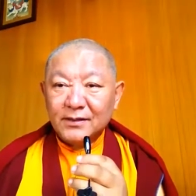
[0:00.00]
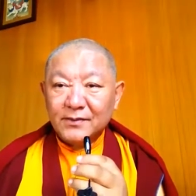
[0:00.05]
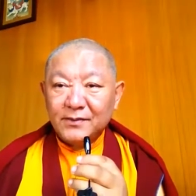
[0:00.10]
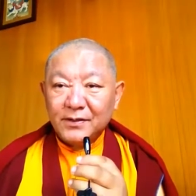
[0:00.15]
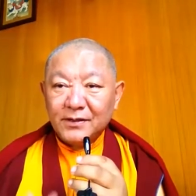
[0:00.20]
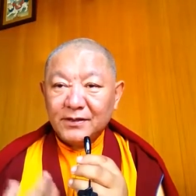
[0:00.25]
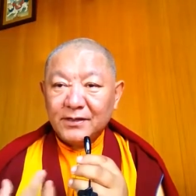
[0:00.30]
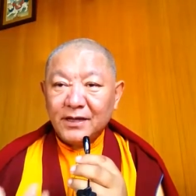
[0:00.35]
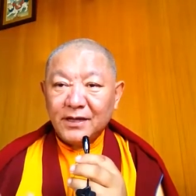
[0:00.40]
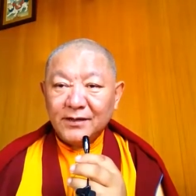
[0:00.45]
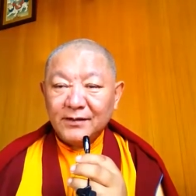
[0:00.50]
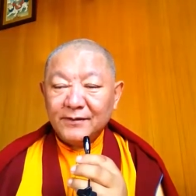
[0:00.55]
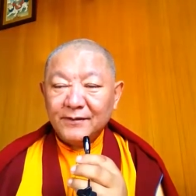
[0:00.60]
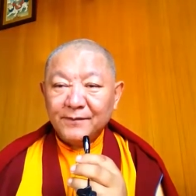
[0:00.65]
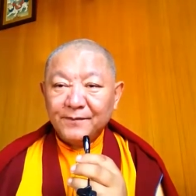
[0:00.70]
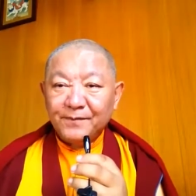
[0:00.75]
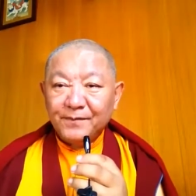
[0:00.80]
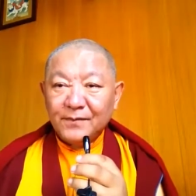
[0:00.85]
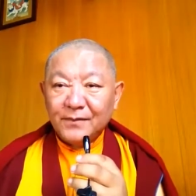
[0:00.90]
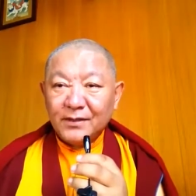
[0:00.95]
But then,
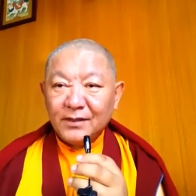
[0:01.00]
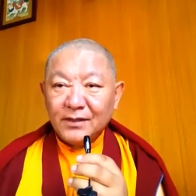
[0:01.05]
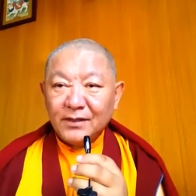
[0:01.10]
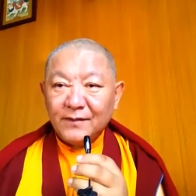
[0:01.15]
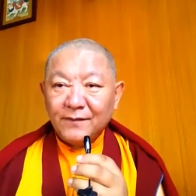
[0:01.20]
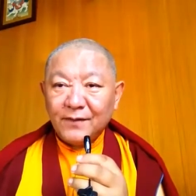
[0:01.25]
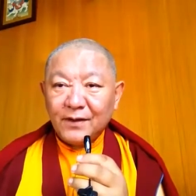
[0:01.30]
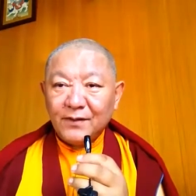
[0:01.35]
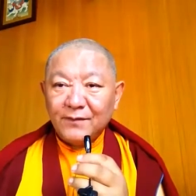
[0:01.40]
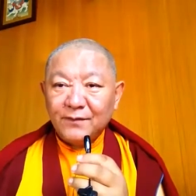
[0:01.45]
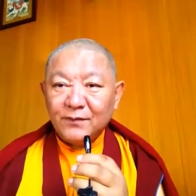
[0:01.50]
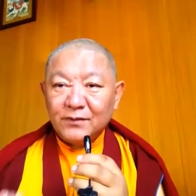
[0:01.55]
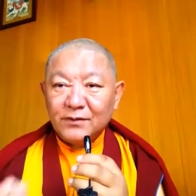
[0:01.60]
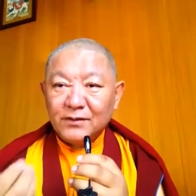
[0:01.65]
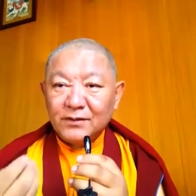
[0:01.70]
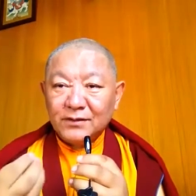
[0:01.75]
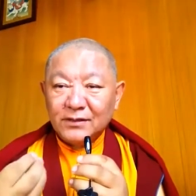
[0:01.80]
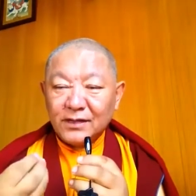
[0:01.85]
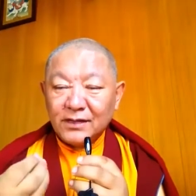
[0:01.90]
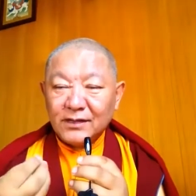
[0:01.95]
if I
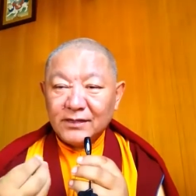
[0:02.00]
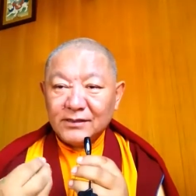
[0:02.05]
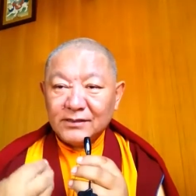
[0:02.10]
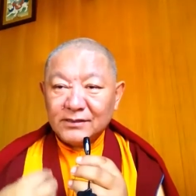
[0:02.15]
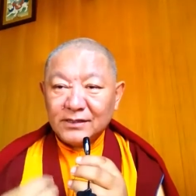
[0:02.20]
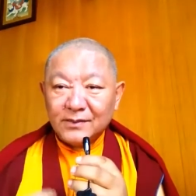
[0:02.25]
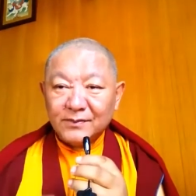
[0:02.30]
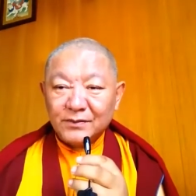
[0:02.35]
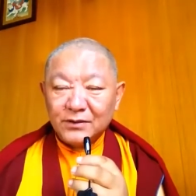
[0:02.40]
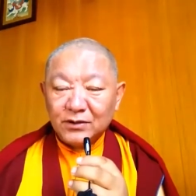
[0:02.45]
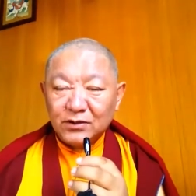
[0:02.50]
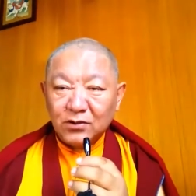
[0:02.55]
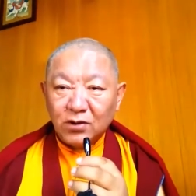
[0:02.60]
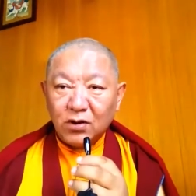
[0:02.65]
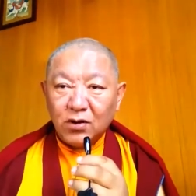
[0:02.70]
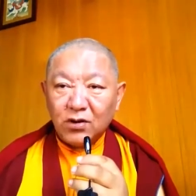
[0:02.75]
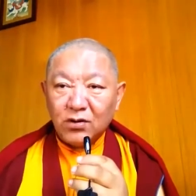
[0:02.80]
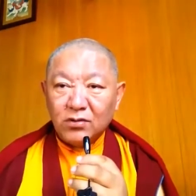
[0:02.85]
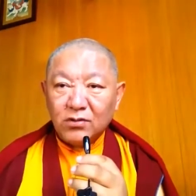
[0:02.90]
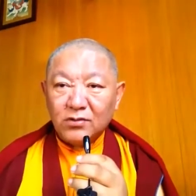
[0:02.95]
would eat something
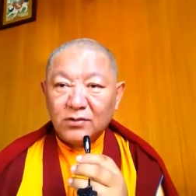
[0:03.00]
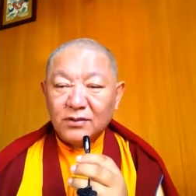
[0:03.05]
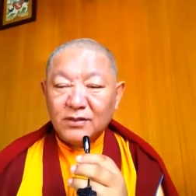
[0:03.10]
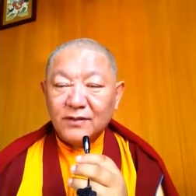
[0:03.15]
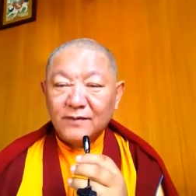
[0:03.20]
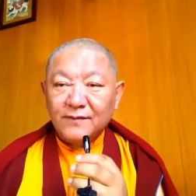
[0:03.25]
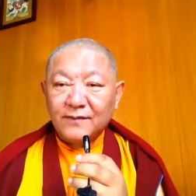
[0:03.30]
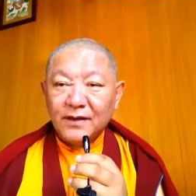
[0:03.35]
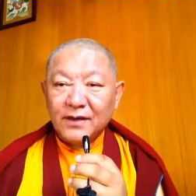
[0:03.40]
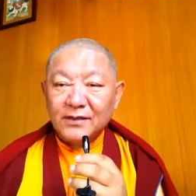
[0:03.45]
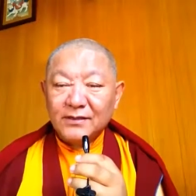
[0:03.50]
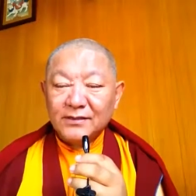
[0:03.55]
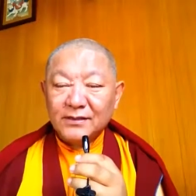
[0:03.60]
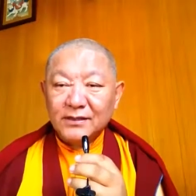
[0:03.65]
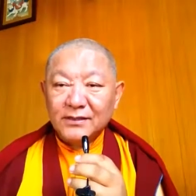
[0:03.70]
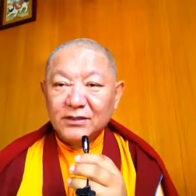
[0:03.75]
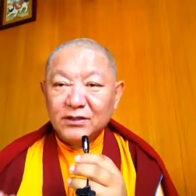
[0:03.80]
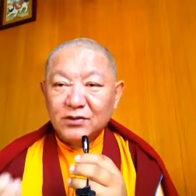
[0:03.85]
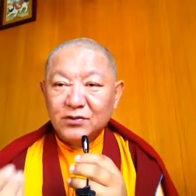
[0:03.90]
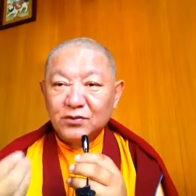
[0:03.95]
wrong, or if I
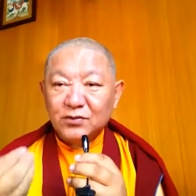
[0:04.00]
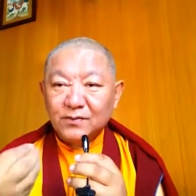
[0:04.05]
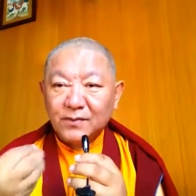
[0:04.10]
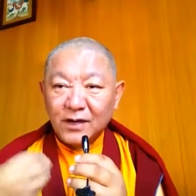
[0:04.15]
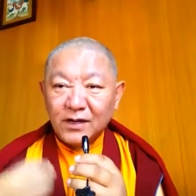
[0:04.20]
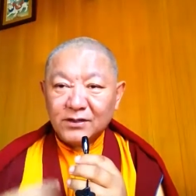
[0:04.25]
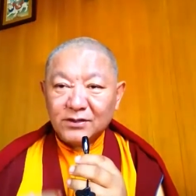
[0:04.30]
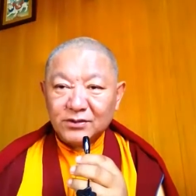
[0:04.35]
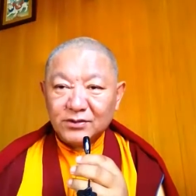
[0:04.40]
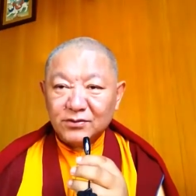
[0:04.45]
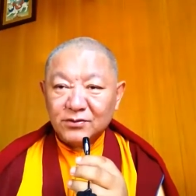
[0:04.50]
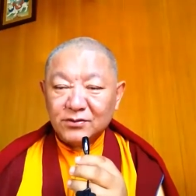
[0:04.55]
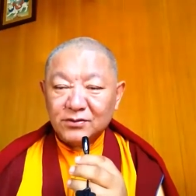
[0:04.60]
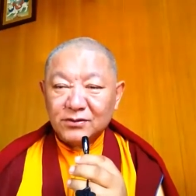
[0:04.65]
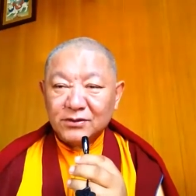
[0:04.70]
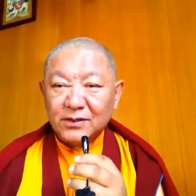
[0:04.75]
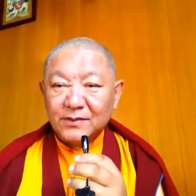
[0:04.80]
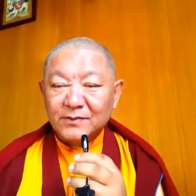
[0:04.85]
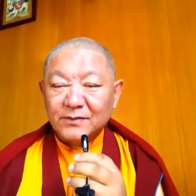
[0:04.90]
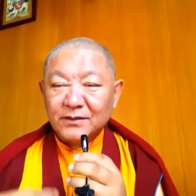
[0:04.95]
eat too much, or
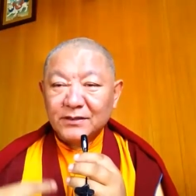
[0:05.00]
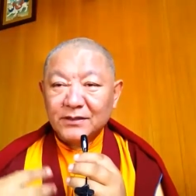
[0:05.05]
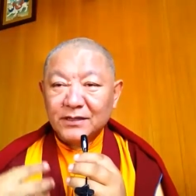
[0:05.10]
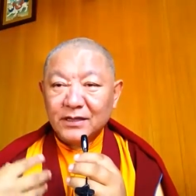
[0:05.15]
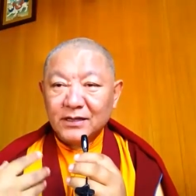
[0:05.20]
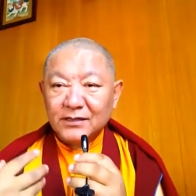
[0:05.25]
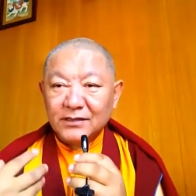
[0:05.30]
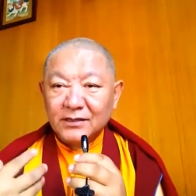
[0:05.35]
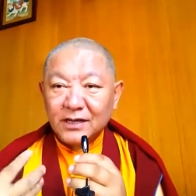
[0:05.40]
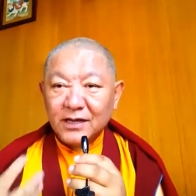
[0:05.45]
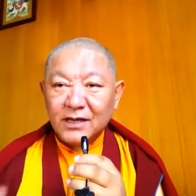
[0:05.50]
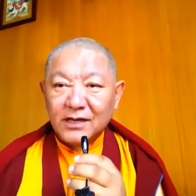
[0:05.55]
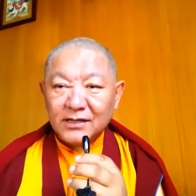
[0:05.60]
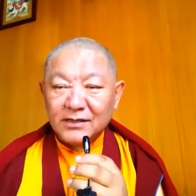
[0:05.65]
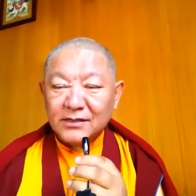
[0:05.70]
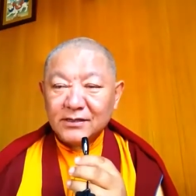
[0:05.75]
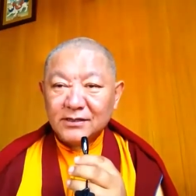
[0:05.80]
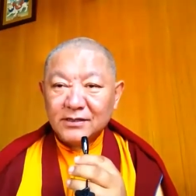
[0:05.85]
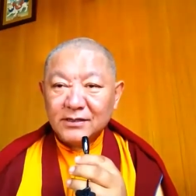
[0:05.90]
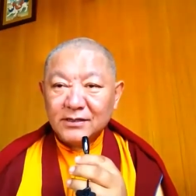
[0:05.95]
something like
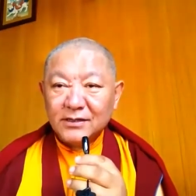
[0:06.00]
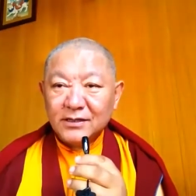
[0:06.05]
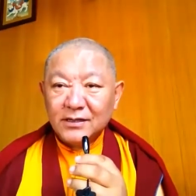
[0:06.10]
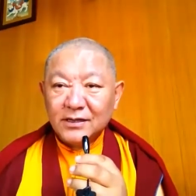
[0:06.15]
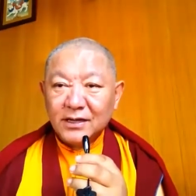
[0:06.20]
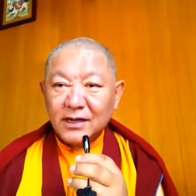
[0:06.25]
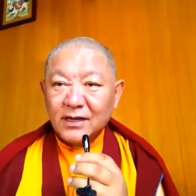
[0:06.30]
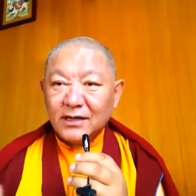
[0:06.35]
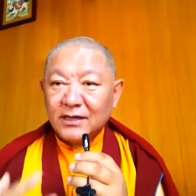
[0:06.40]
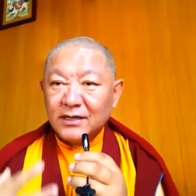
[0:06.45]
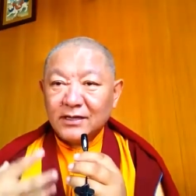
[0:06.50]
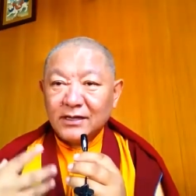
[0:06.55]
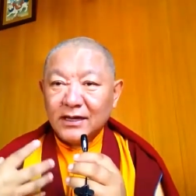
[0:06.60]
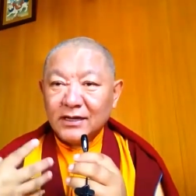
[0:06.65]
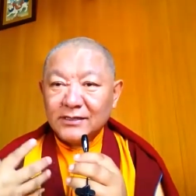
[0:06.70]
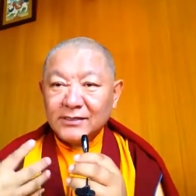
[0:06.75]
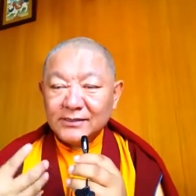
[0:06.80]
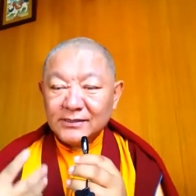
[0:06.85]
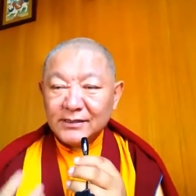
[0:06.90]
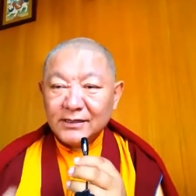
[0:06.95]
that, I can
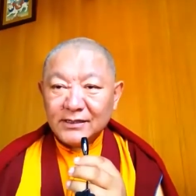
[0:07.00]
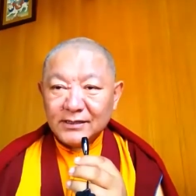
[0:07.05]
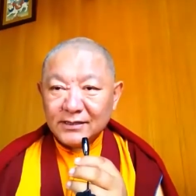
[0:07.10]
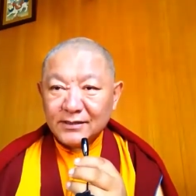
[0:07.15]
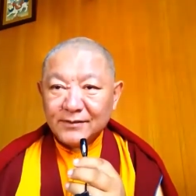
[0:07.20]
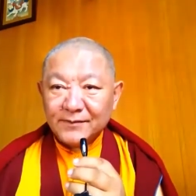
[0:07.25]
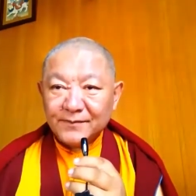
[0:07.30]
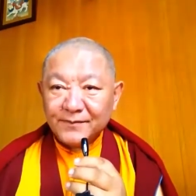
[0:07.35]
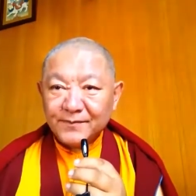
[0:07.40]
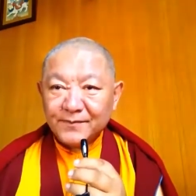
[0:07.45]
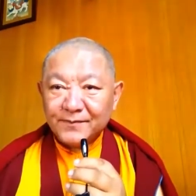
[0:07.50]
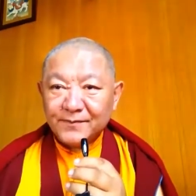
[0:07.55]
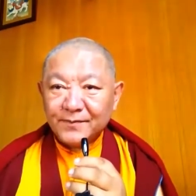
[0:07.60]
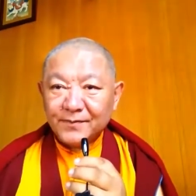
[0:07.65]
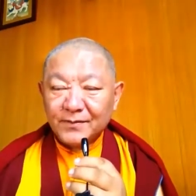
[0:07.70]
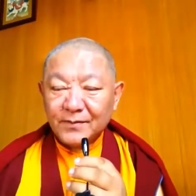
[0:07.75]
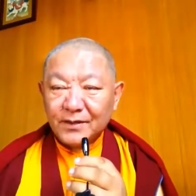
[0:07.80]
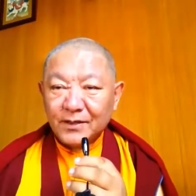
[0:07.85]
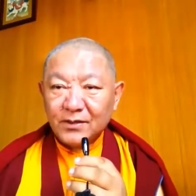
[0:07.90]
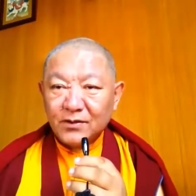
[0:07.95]
get sick.
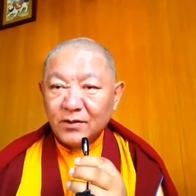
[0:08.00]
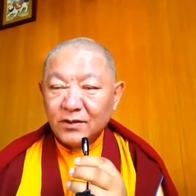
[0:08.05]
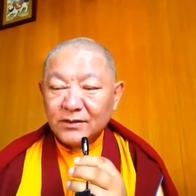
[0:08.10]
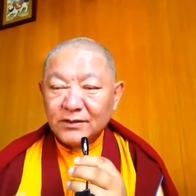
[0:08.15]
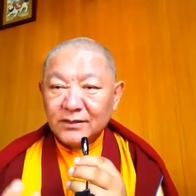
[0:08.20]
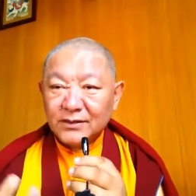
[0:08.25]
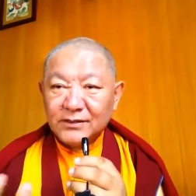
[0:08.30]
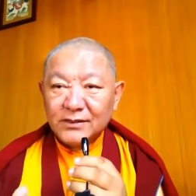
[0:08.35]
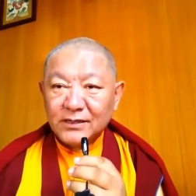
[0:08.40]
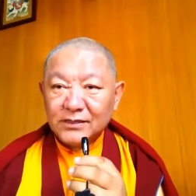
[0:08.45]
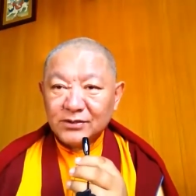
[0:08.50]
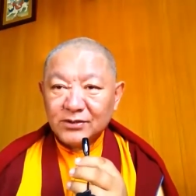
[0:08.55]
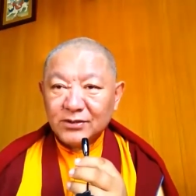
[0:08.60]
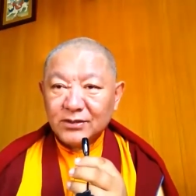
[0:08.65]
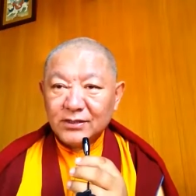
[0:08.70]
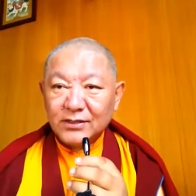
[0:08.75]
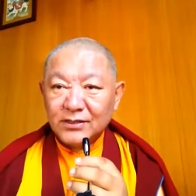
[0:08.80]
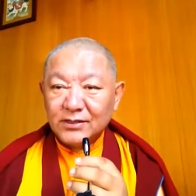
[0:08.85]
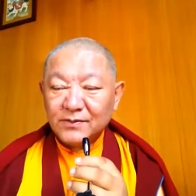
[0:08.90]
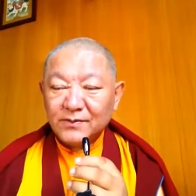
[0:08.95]
Not
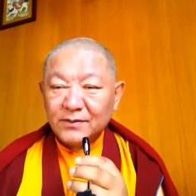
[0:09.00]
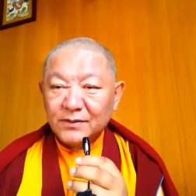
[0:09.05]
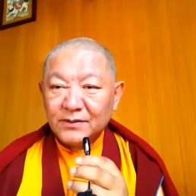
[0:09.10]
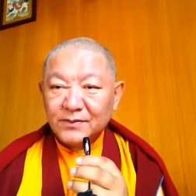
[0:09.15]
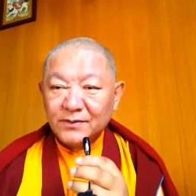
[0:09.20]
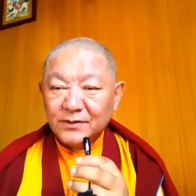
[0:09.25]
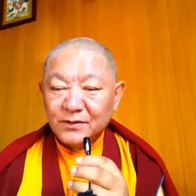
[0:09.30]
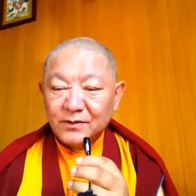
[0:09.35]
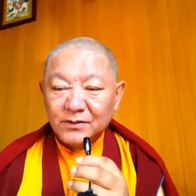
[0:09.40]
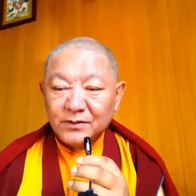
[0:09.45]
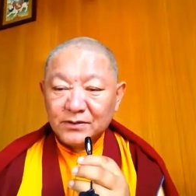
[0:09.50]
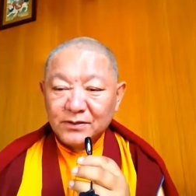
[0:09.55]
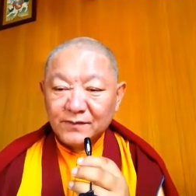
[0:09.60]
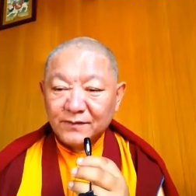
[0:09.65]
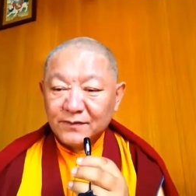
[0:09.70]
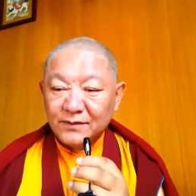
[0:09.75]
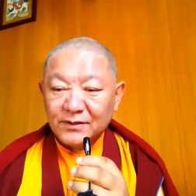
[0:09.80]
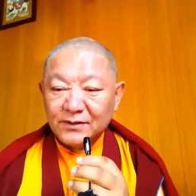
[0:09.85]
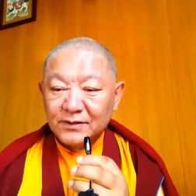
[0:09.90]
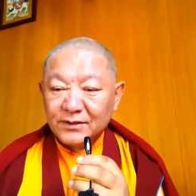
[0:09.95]
intentionally, but because
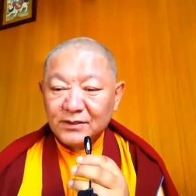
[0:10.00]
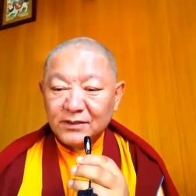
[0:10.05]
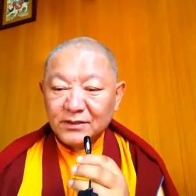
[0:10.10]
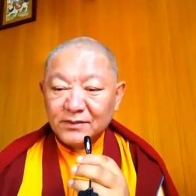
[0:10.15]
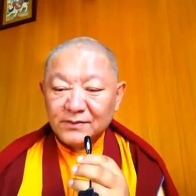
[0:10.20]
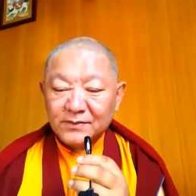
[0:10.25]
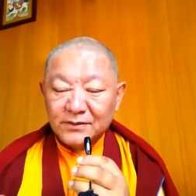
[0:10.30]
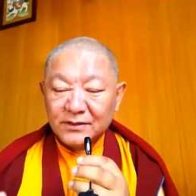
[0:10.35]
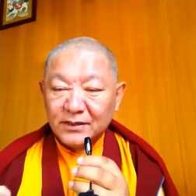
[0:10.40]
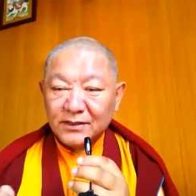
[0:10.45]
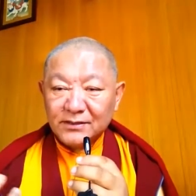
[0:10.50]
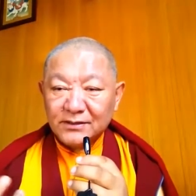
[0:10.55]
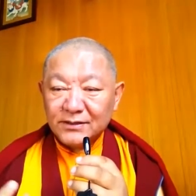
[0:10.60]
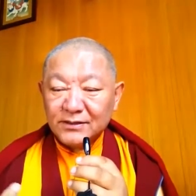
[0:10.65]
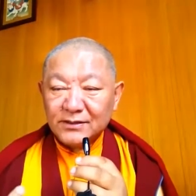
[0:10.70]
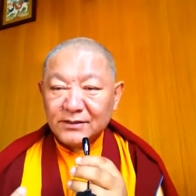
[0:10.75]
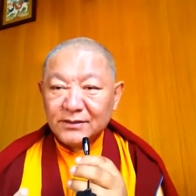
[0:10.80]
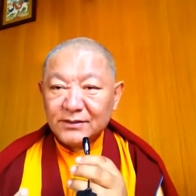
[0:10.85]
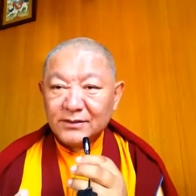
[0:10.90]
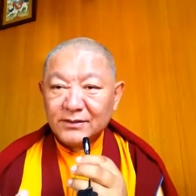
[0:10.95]
of the
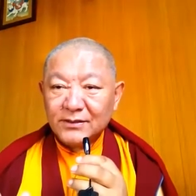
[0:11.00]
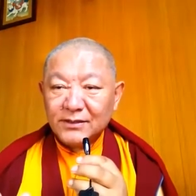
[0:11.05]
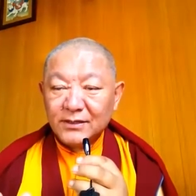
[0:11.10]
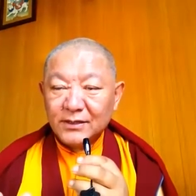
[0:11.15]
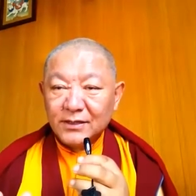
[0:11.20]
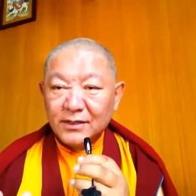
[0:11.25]
circumstances.